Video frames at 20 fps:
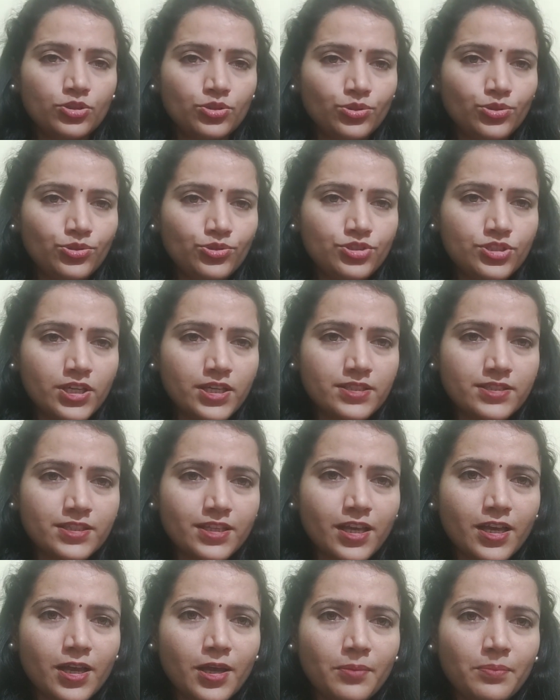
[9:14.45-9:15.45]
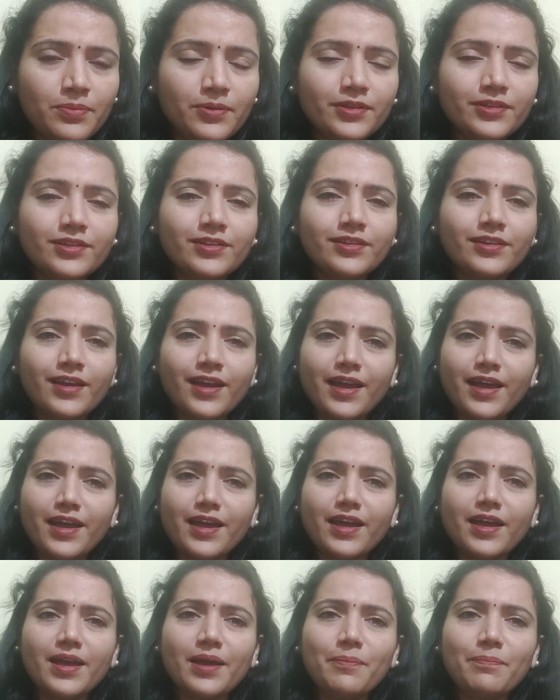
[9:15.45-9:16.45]
tujhe sab
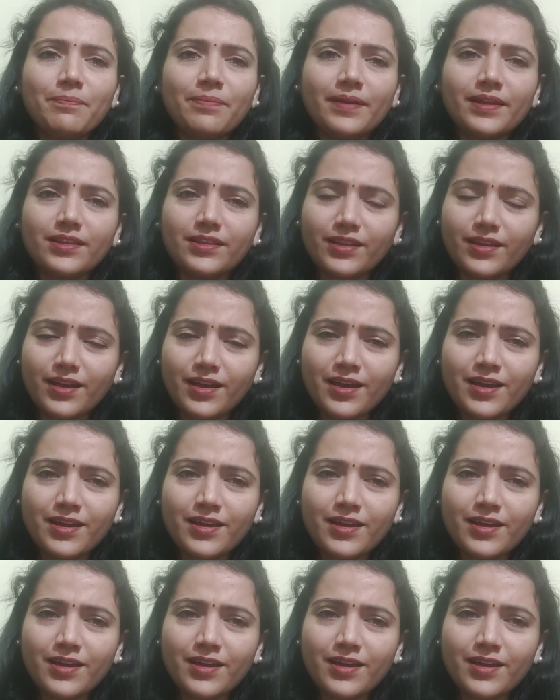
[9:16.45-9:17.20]
hai pata